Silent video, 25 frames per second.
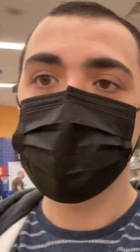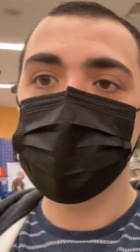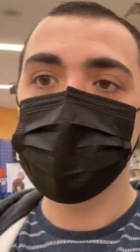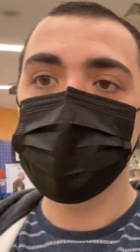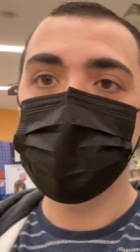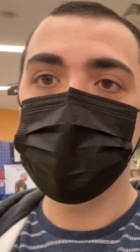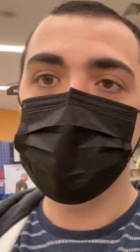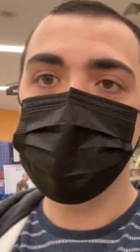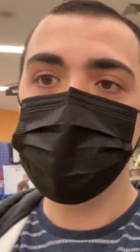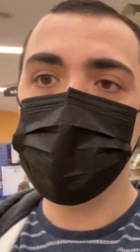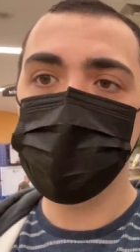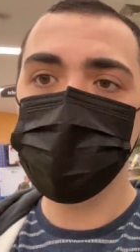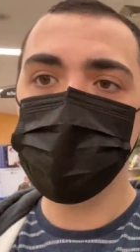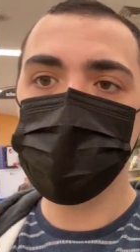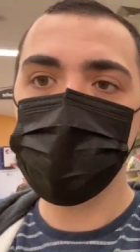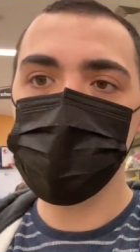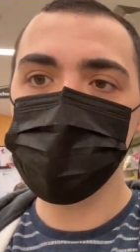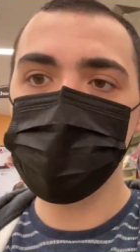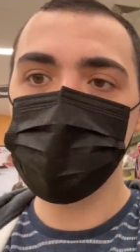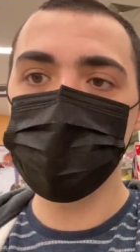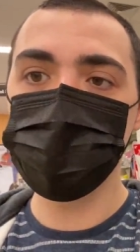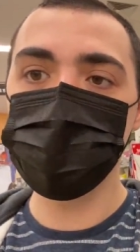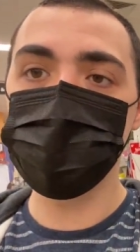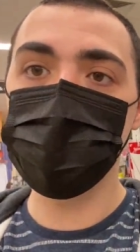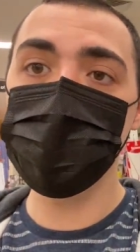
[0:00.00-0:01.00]
Let me know in the
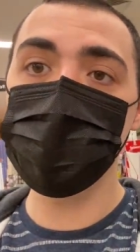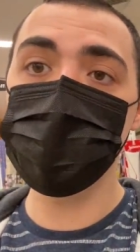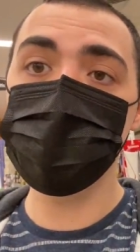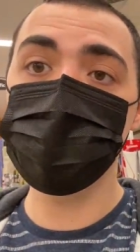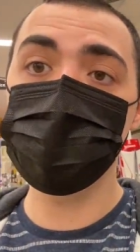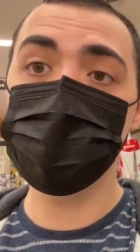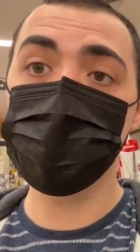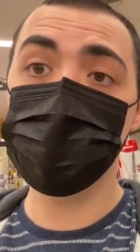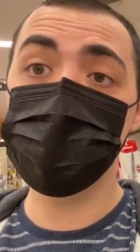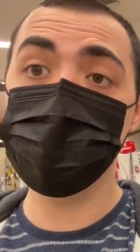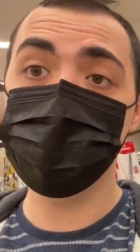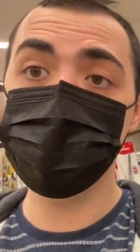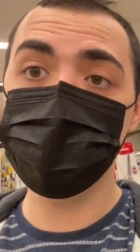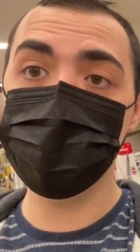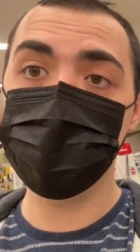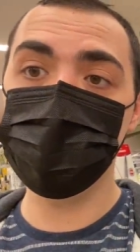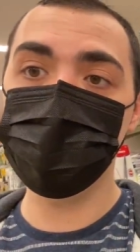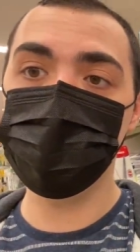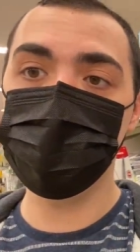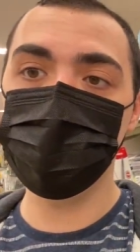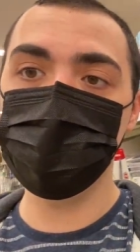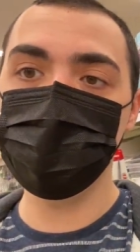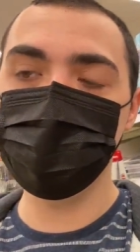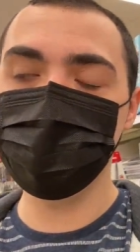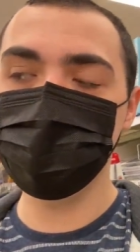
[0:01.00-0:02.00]
comments, what is y'all's
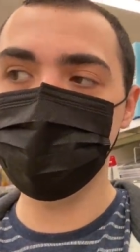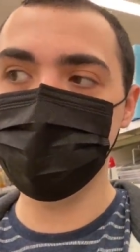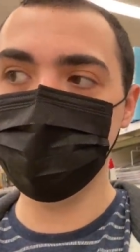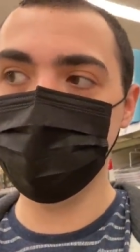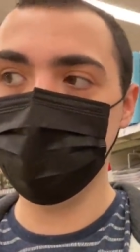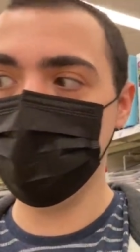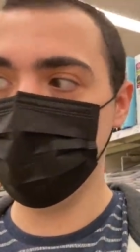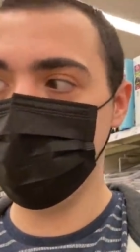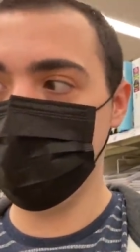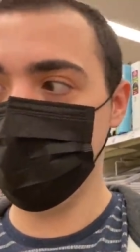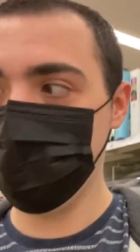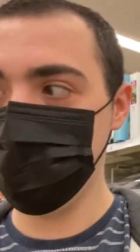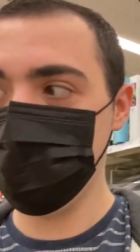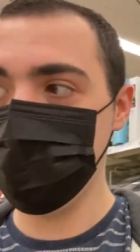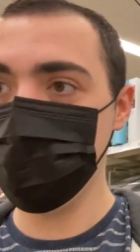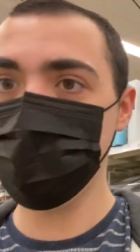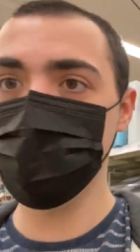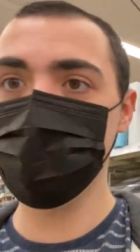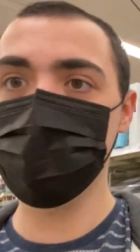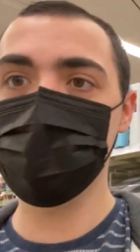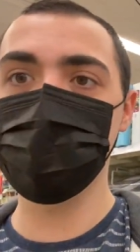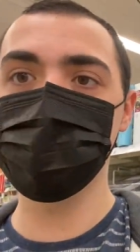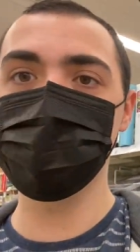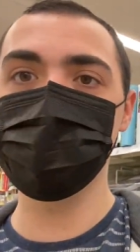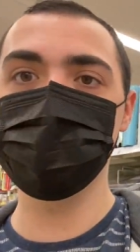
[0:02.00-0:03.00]
favorite Easter candy? Let me know in the
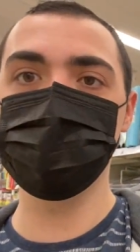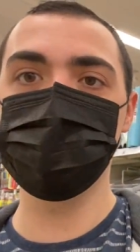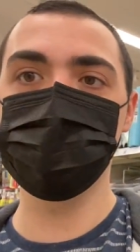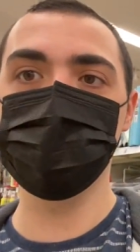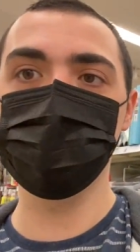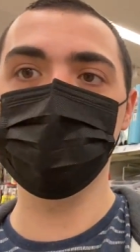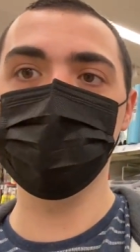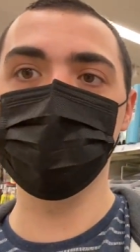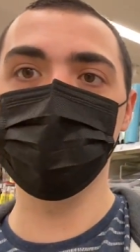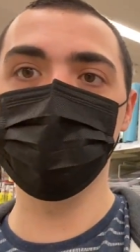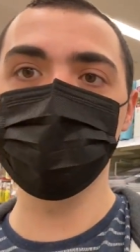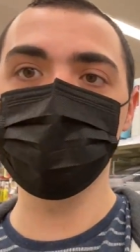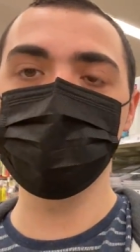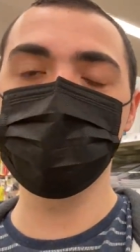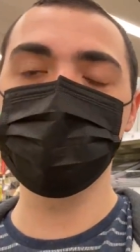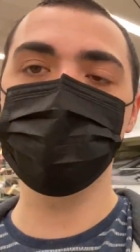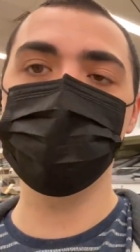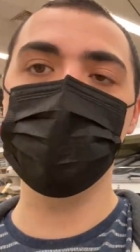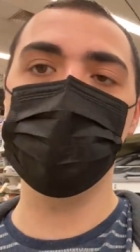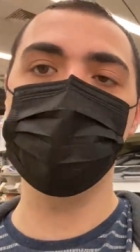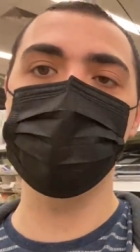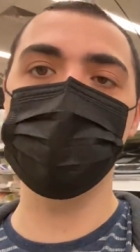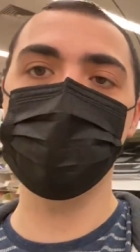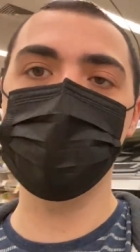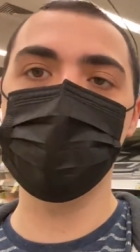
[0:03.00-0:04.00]
comments below. What's your
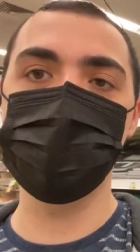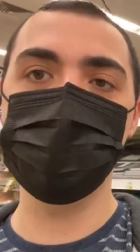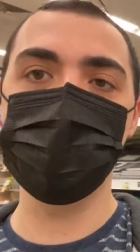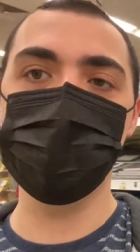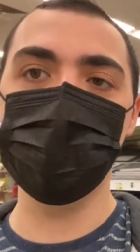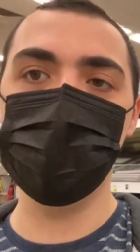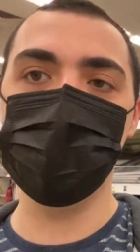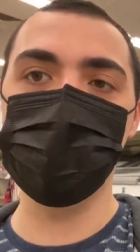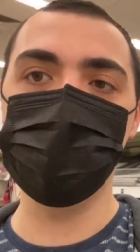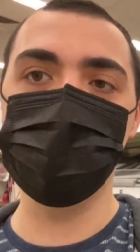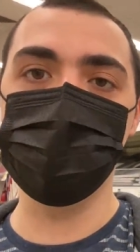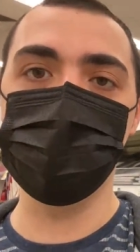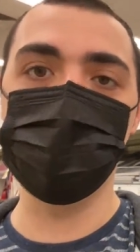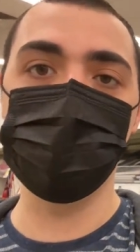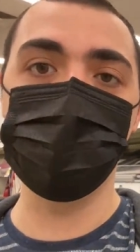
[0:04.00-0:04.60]
favorite kind of candy?